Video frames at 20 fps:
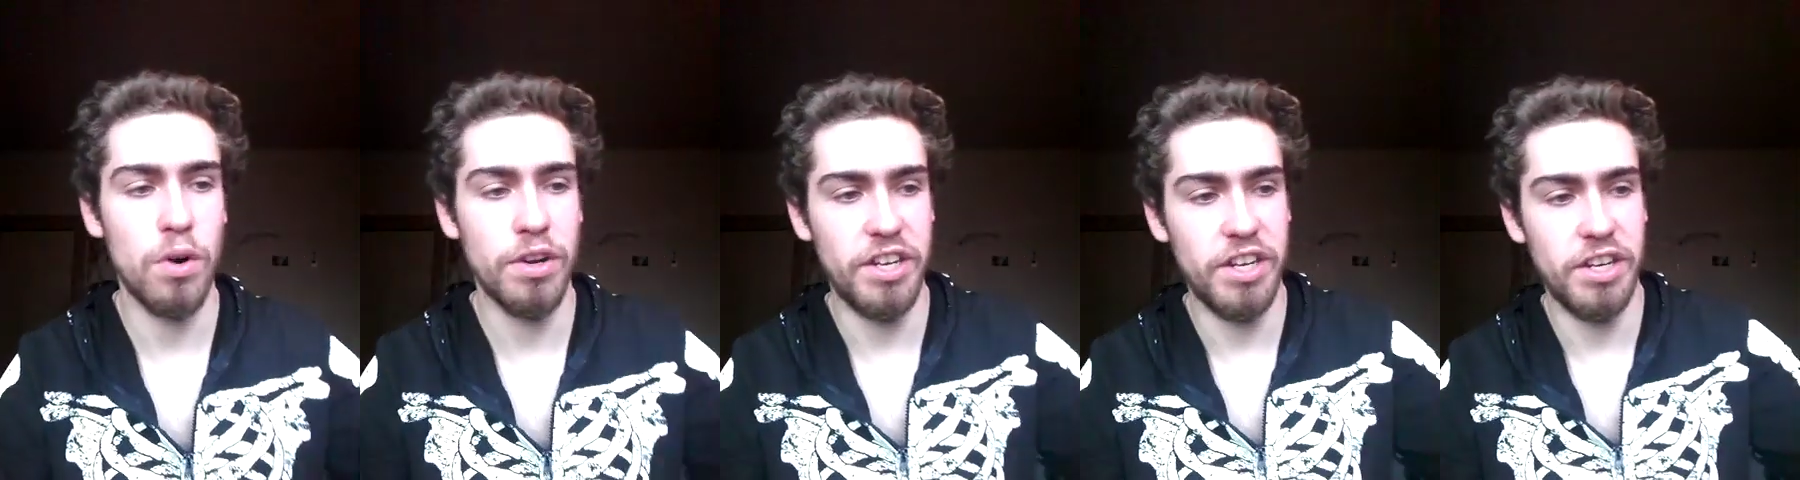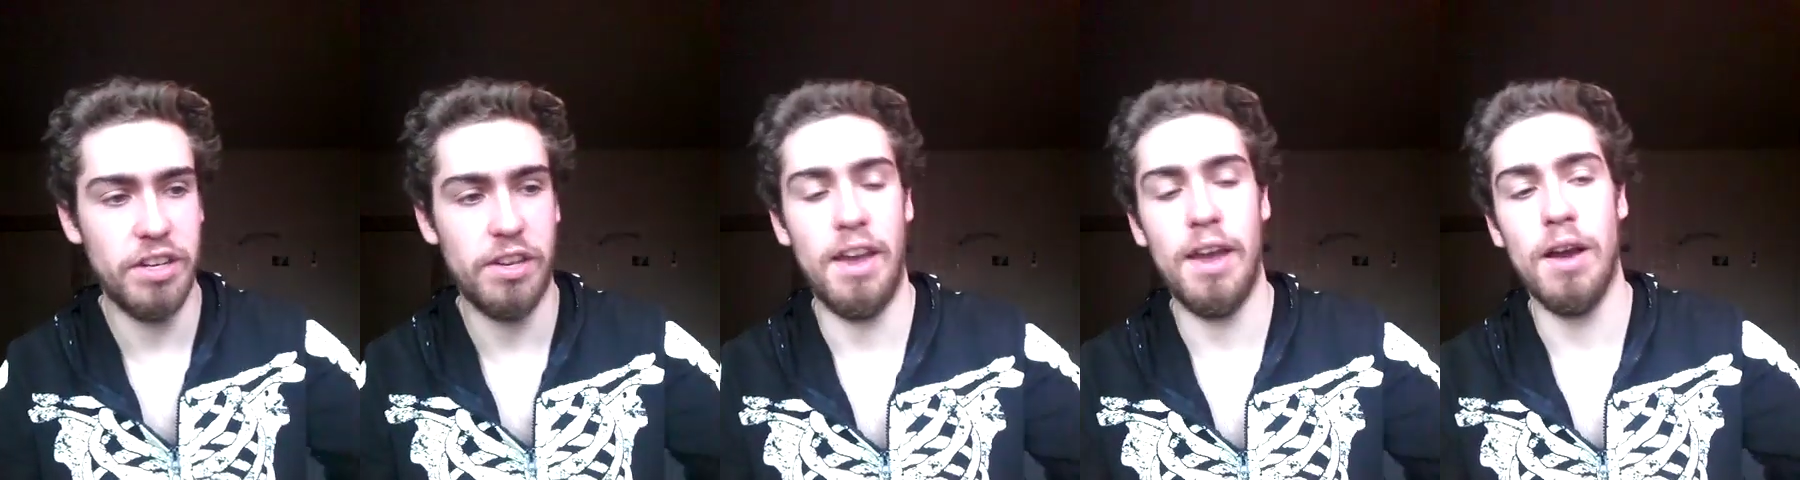
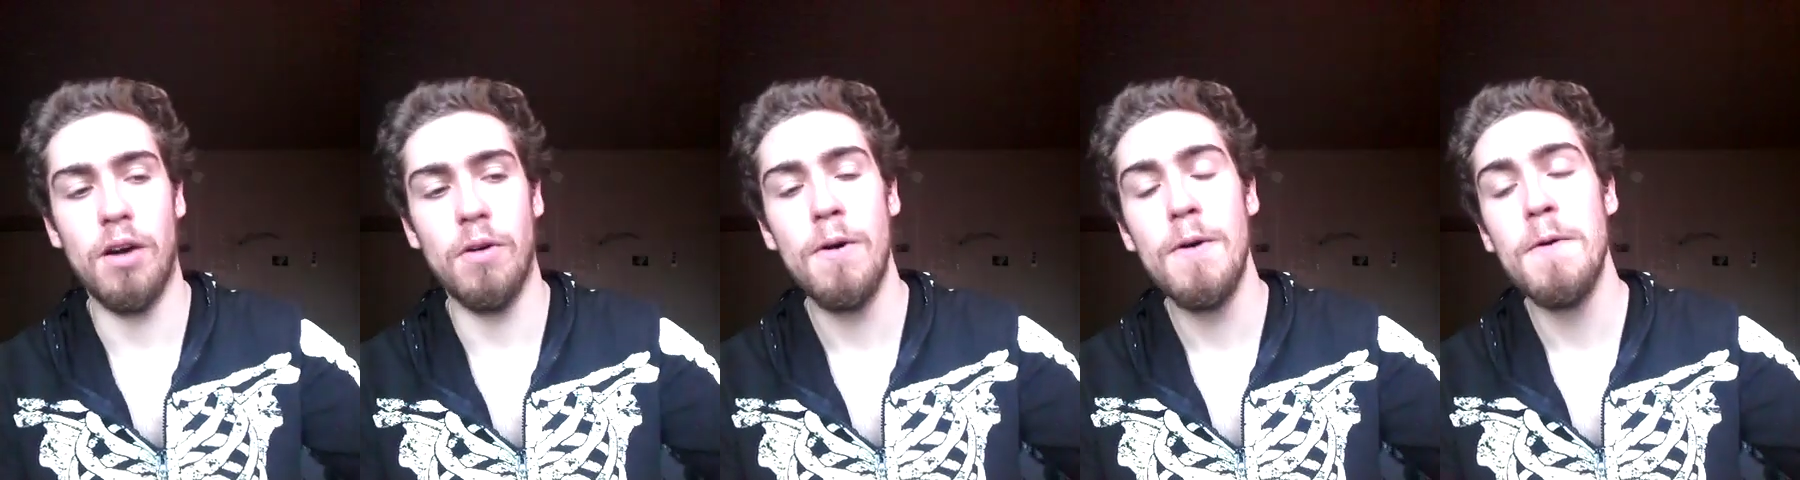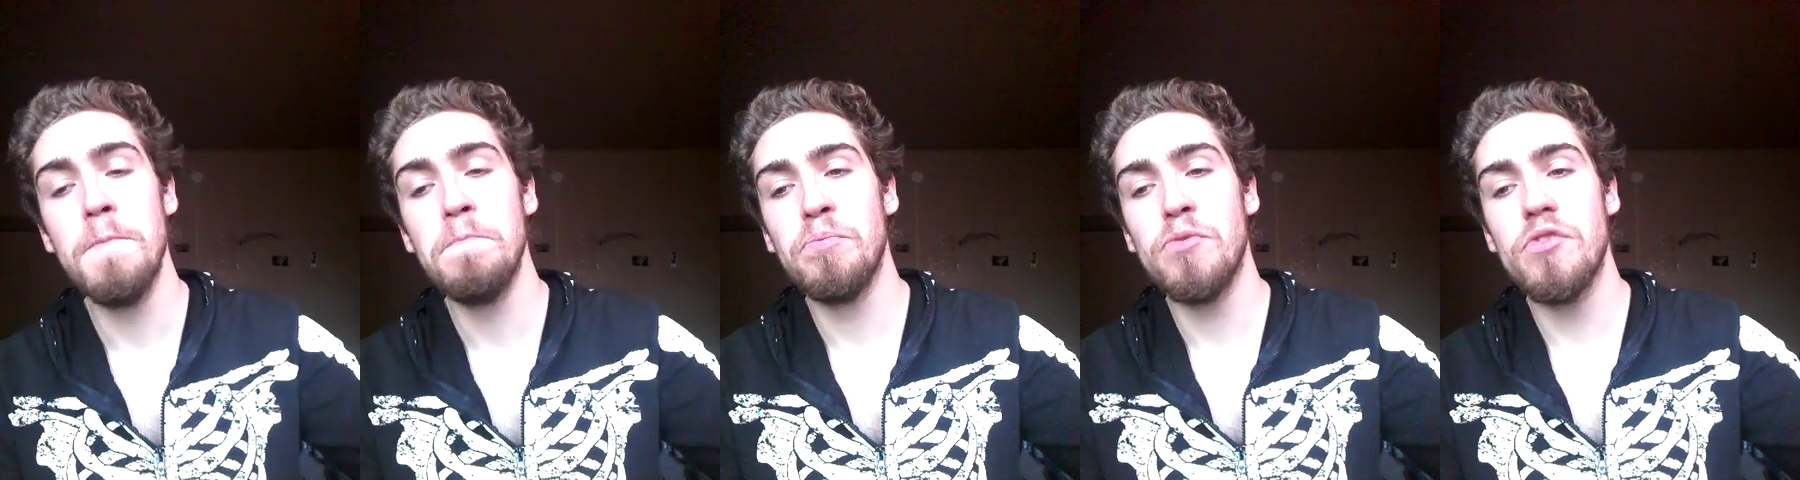detail.
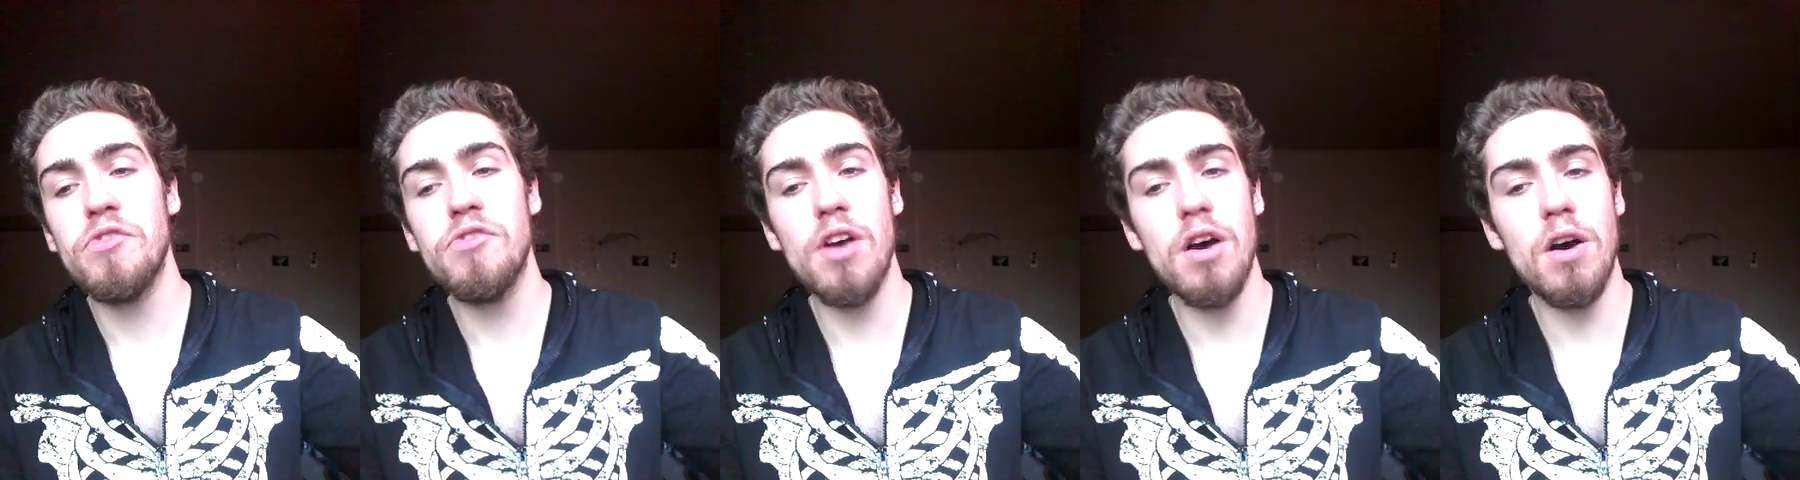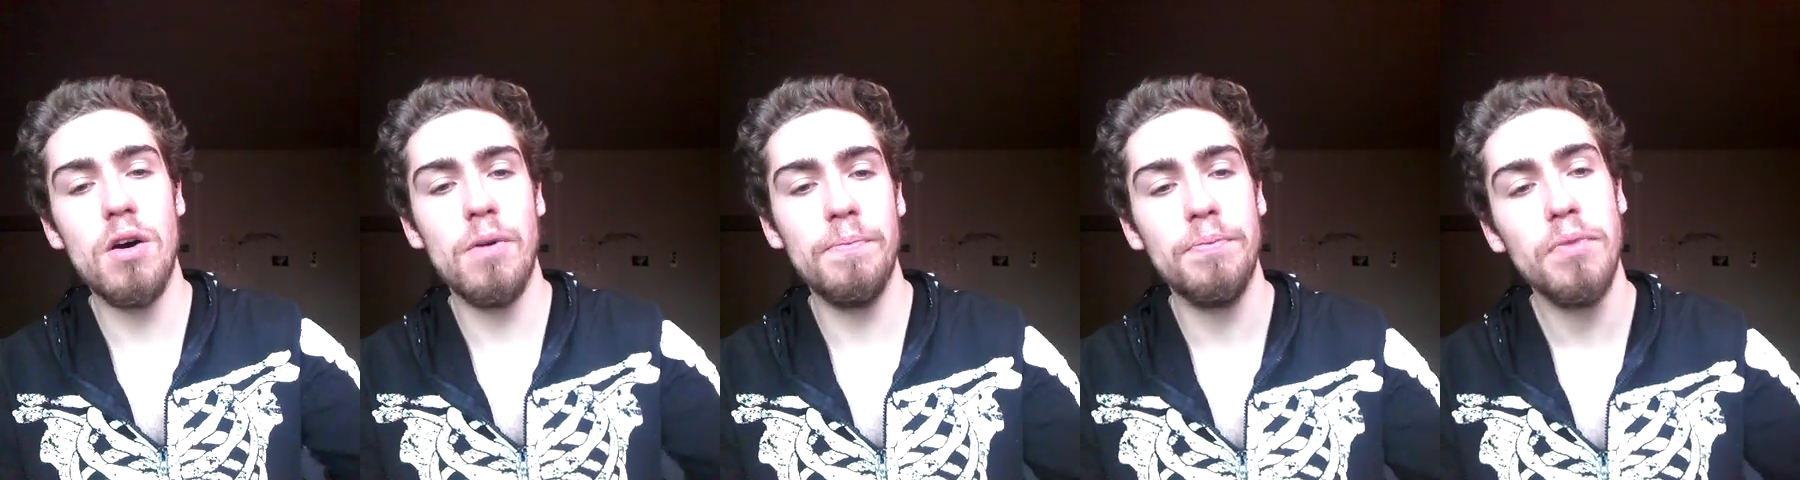
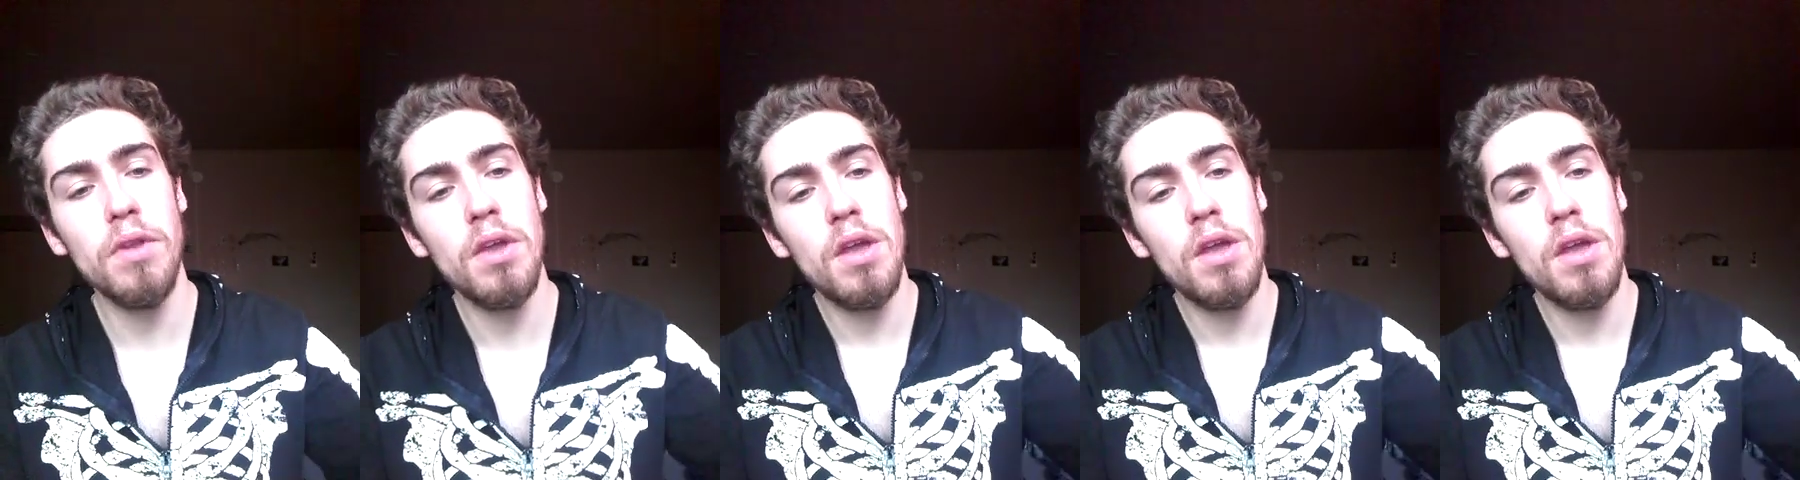So,